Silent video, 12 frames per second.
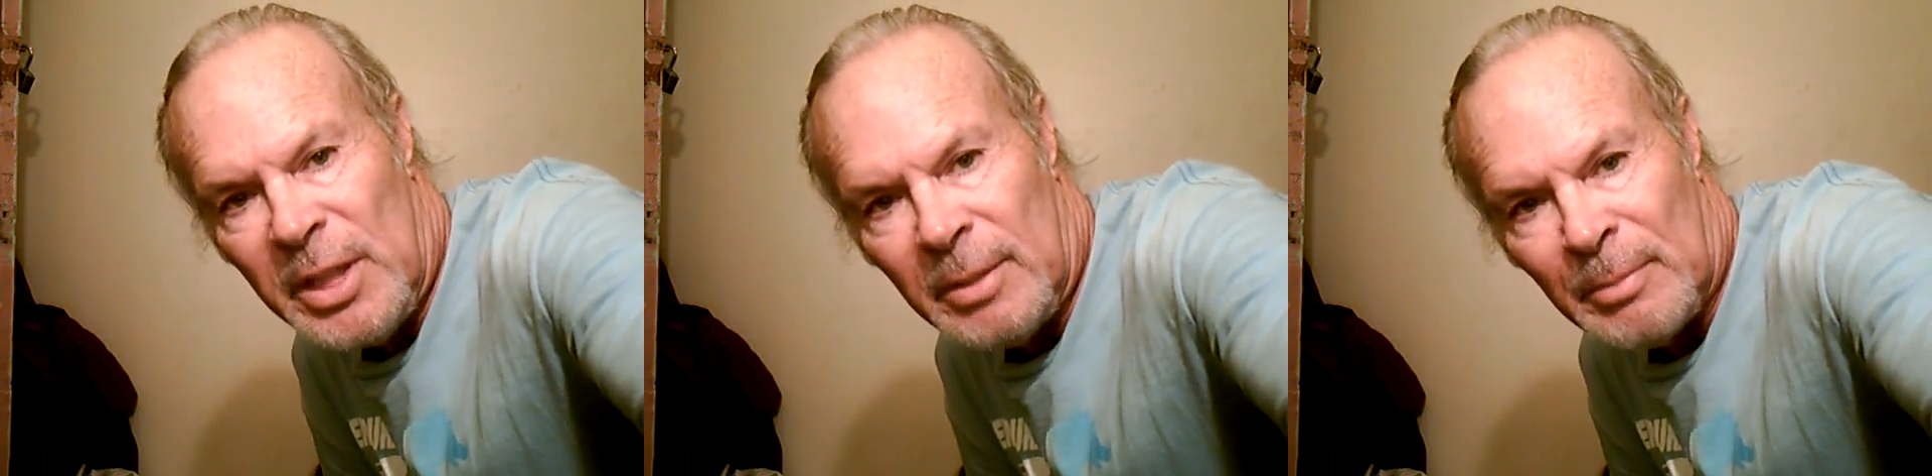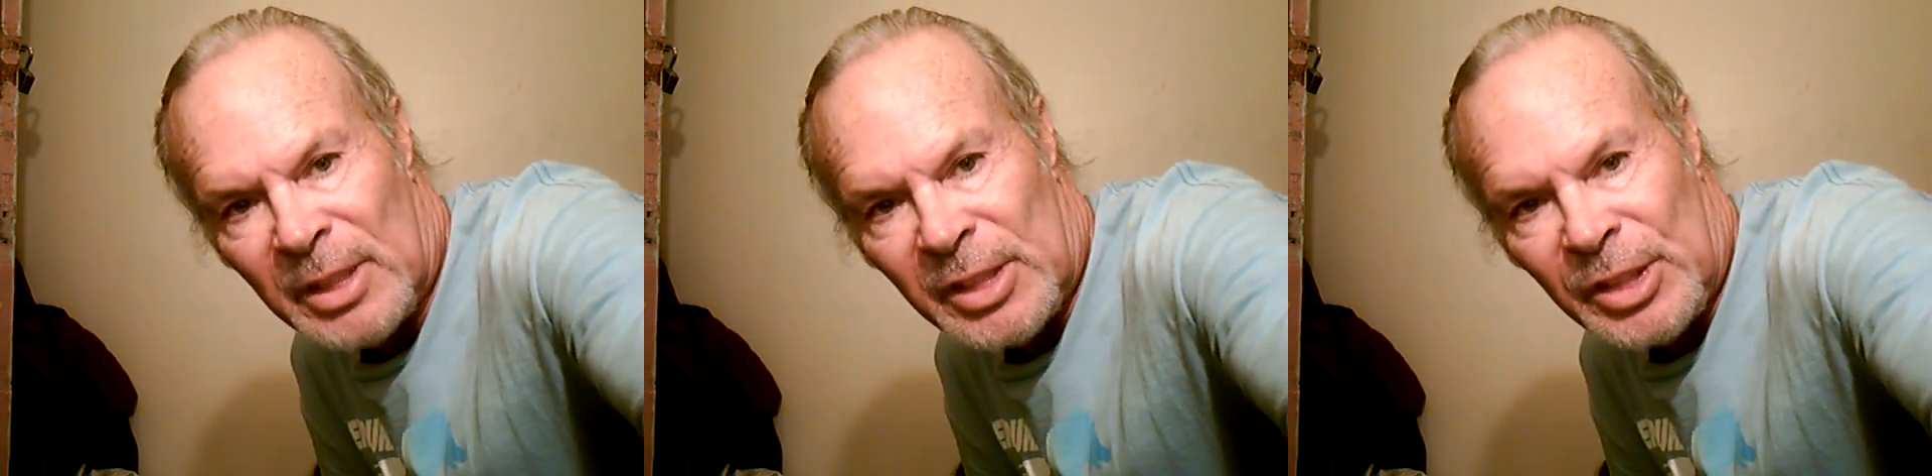
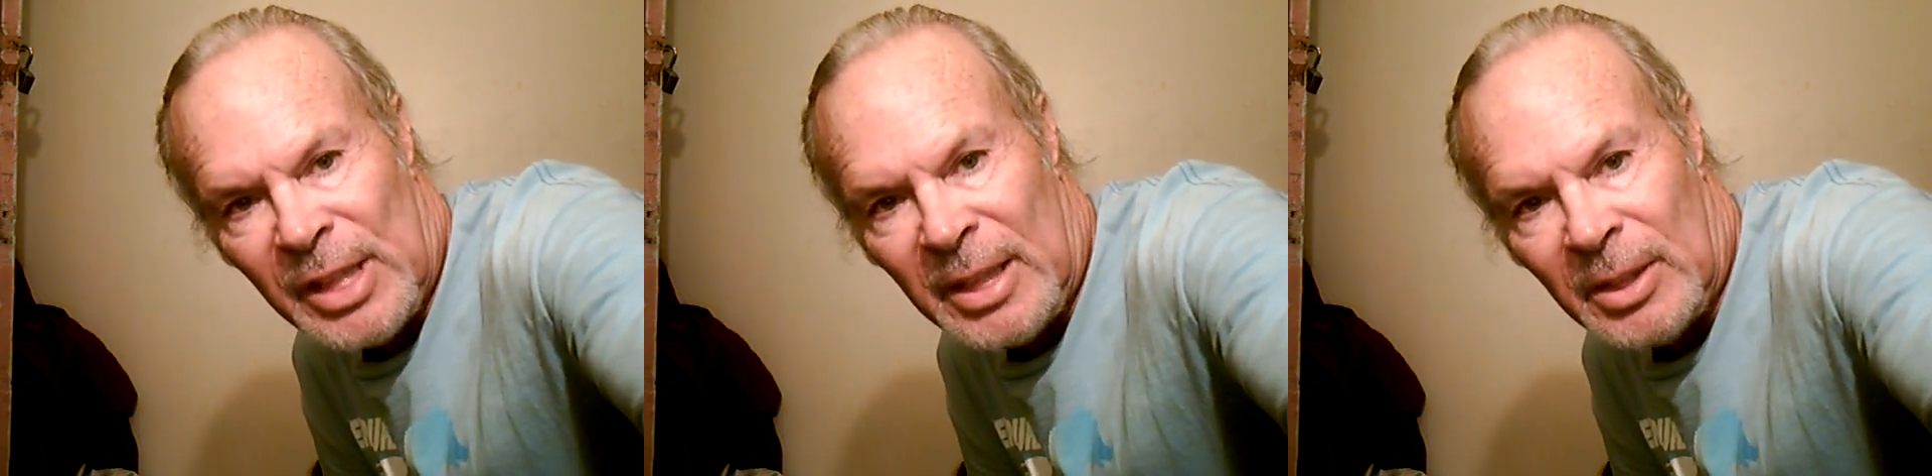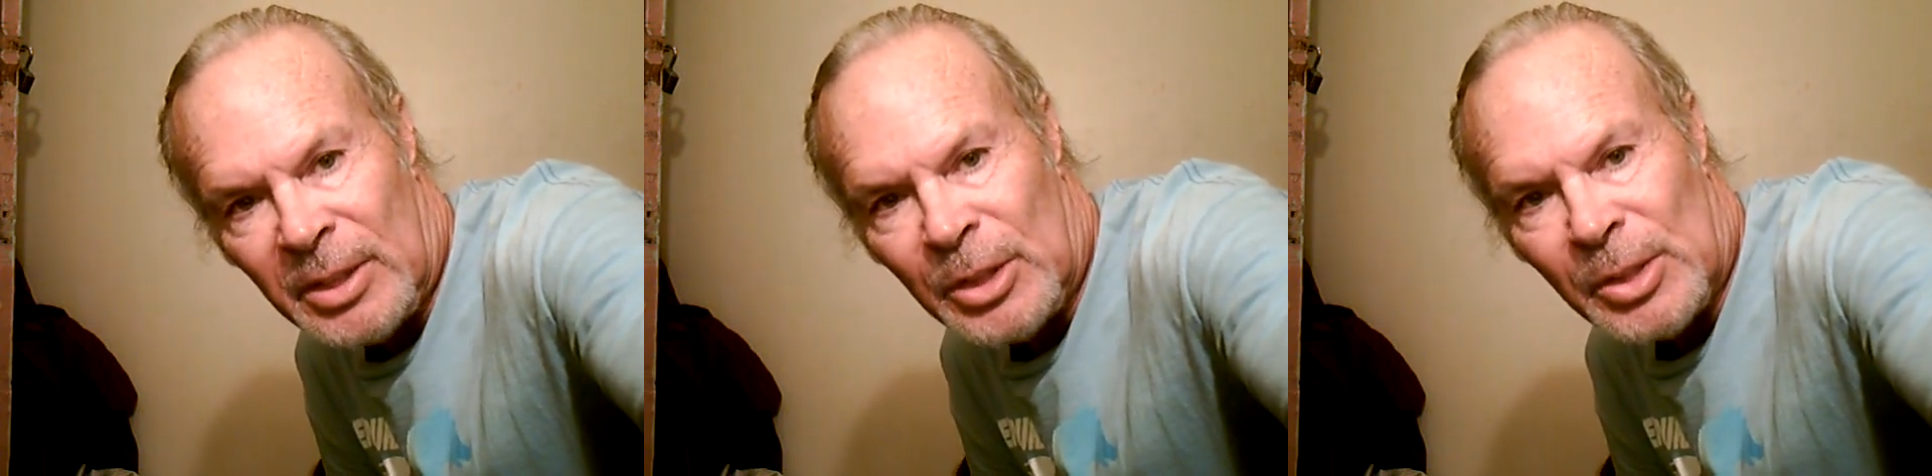treatment
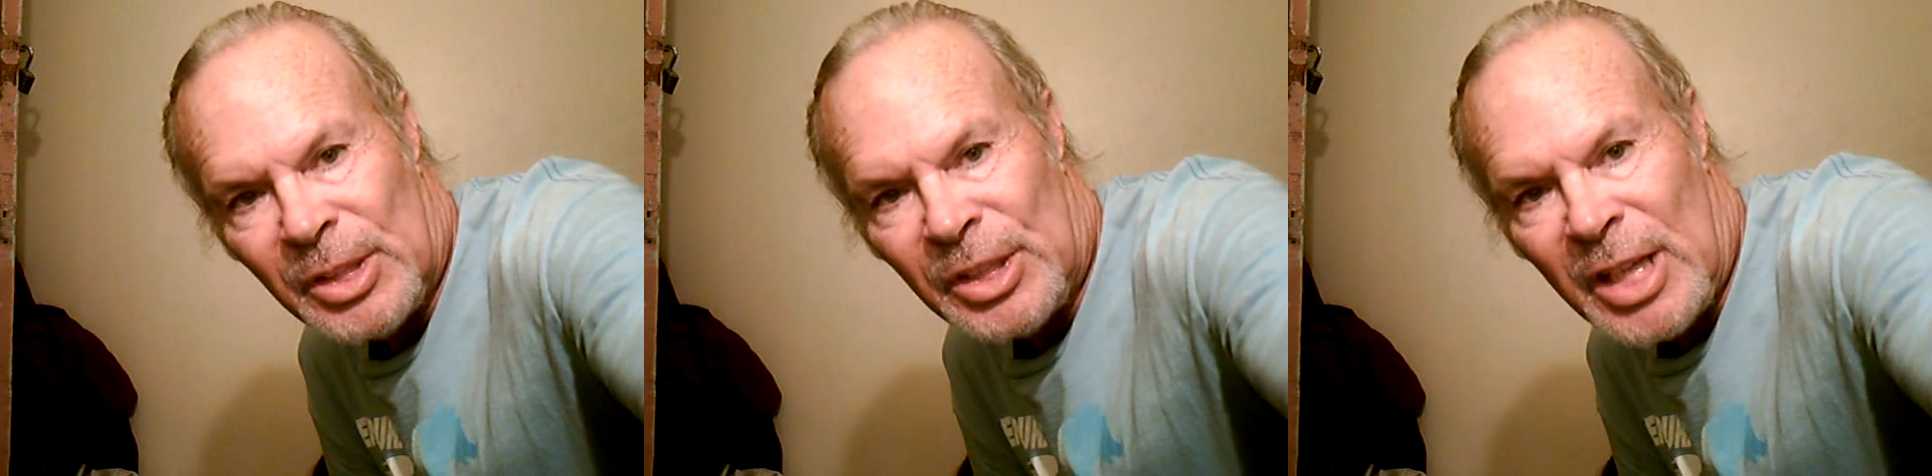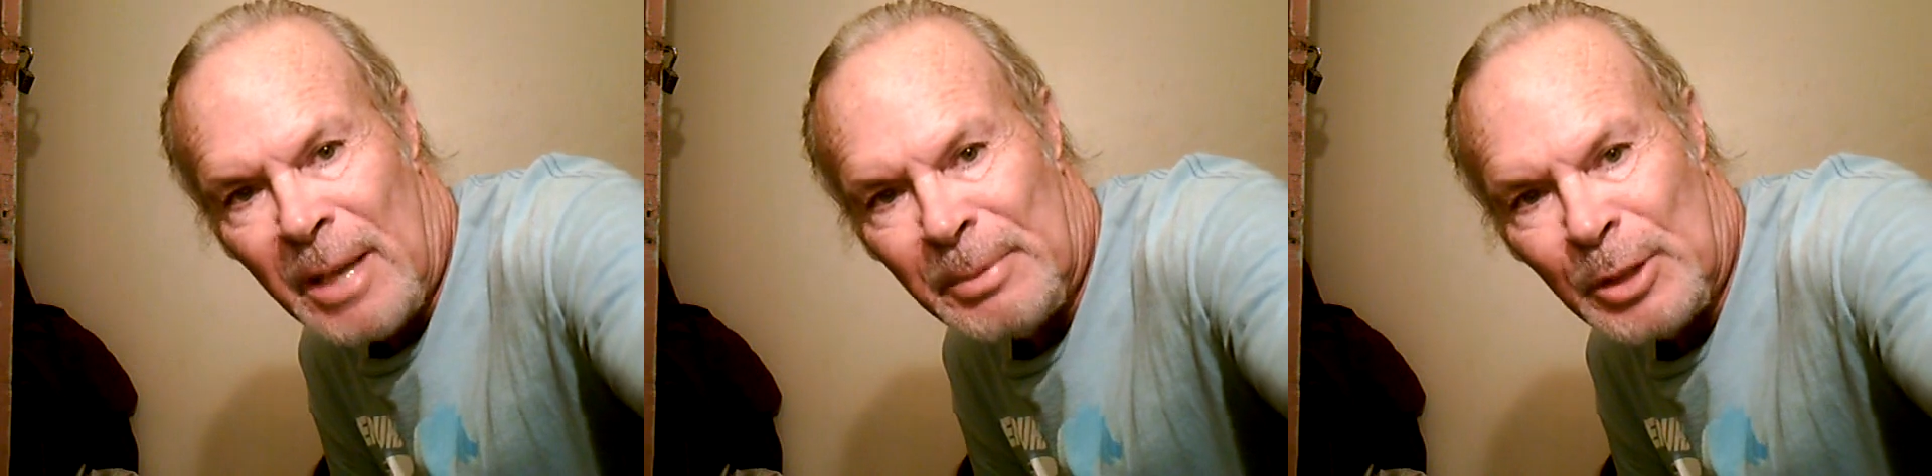center.
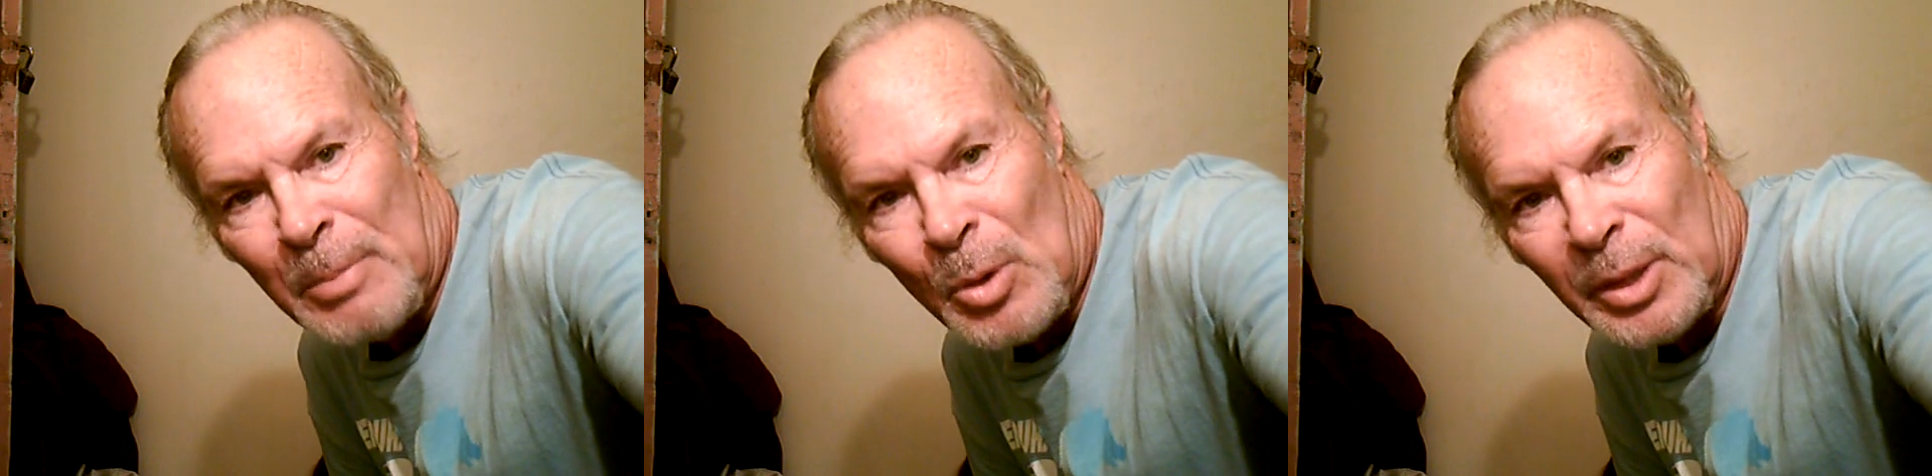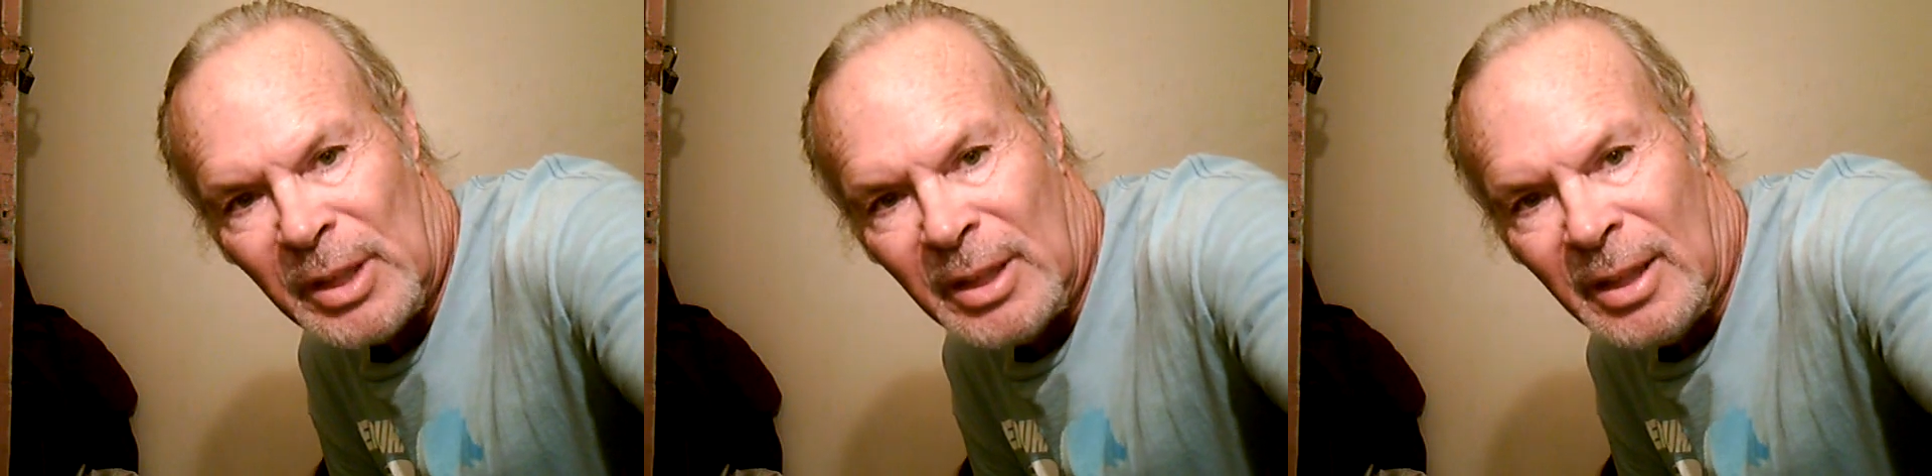Just
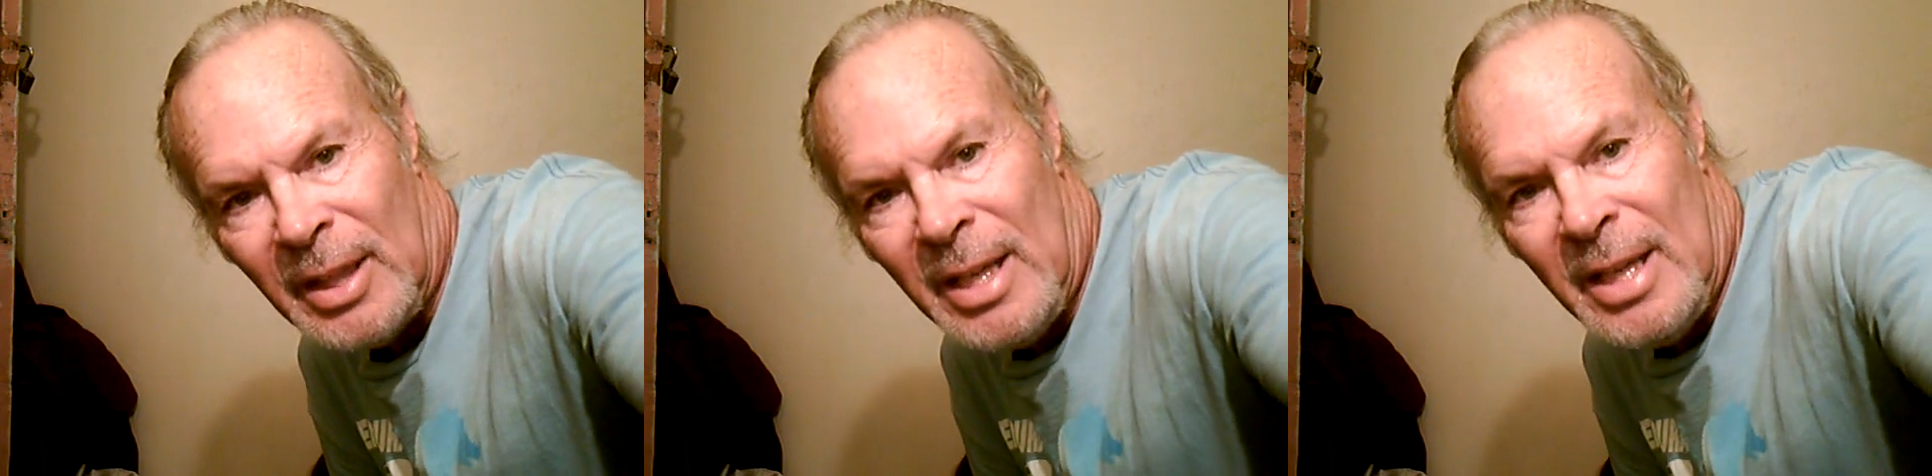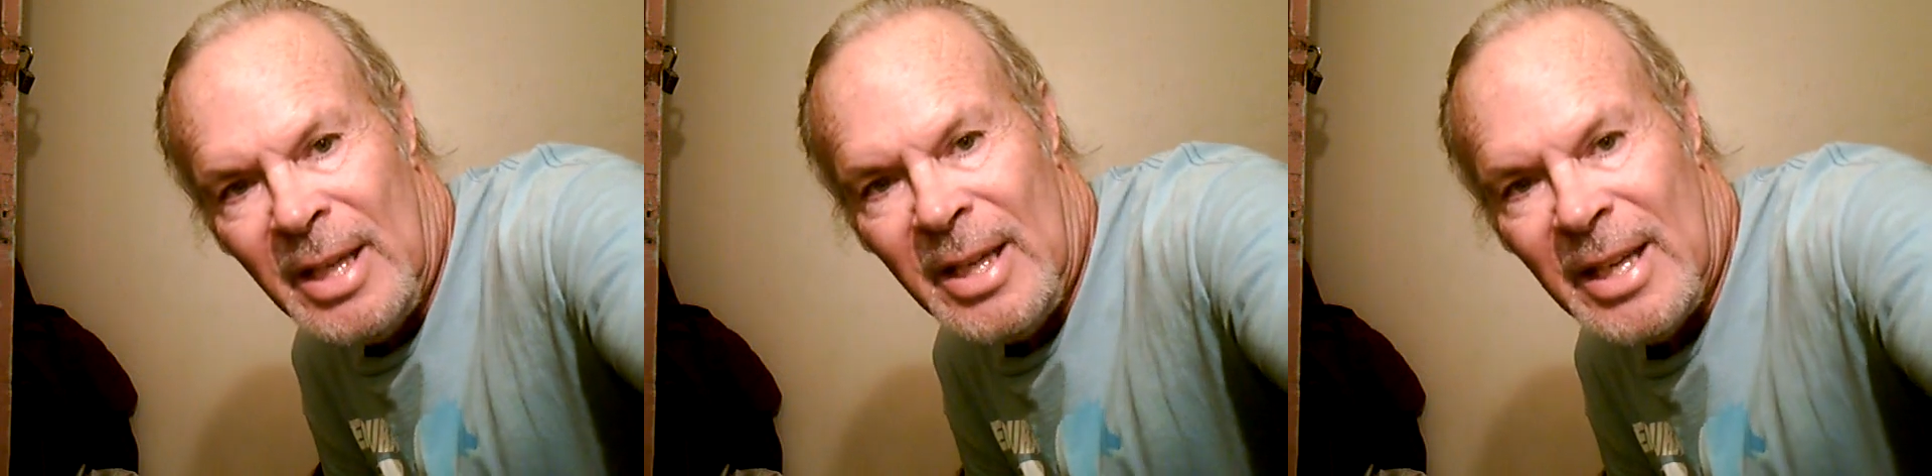stopped smoking.